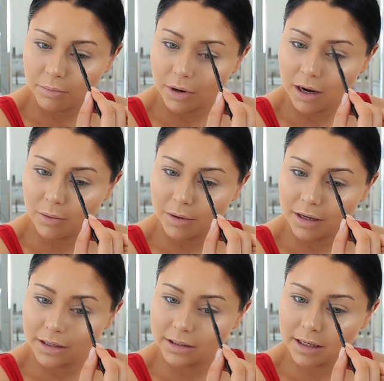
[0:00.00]
Brow
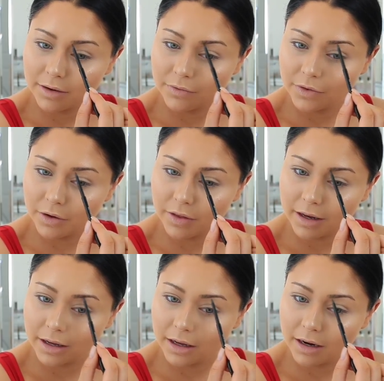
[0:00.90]
Wiz and fill
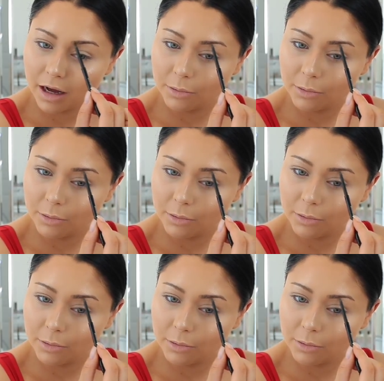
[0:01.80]
that in.